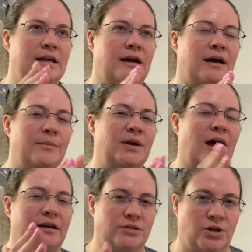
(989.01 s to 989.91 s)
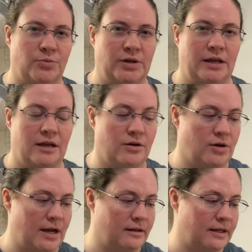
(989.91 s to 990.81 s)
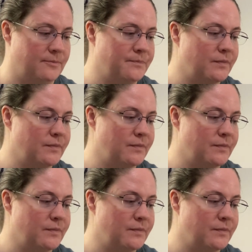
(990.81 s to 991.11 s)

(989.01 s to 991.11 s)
I'm not interpreting it correctly.